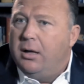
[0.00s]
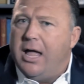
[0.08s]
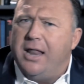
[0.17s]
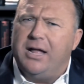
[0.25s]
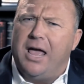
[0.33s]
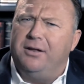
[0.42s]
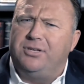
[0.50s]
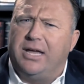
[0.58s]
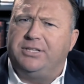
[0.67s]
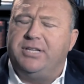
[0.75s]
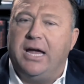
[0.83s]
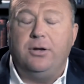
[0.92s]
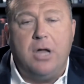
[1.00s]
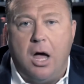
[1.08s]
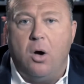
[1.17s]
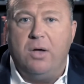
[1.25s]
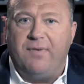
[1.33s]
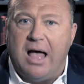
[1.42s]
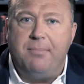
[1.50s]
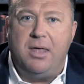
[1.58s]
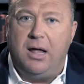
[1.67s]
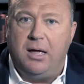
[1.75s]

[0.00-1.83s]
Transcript: And it's like saying, no, if I'm in